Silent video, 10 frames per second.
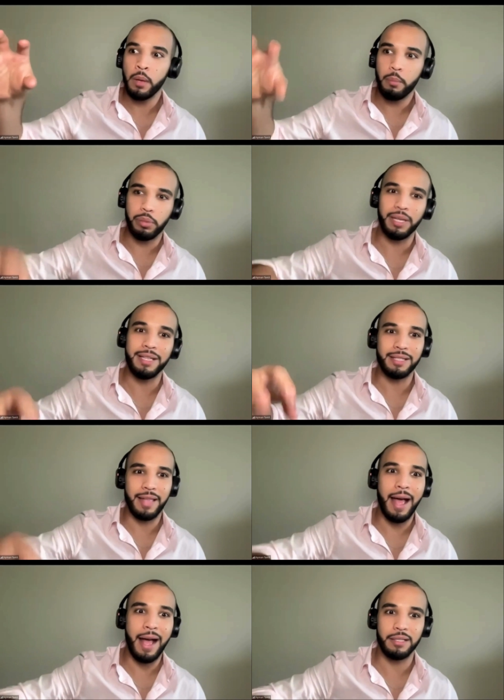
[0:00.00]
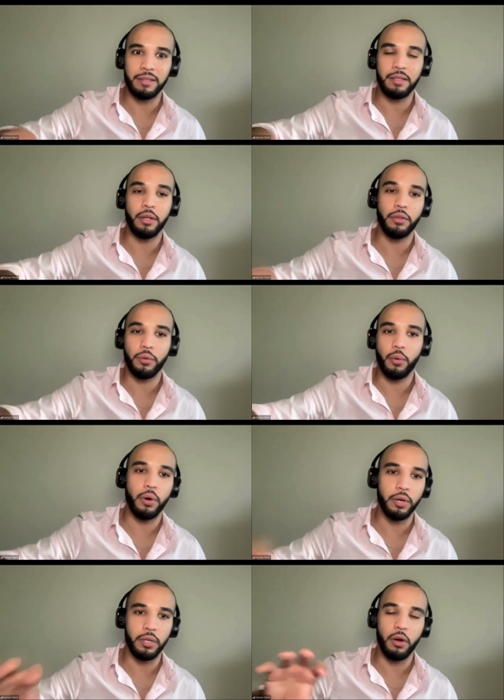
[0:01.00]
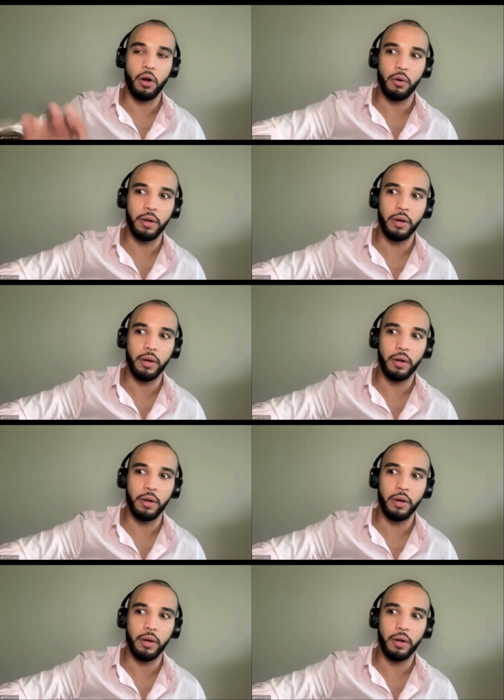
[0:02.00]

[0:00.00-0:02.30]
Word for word: and you know being placed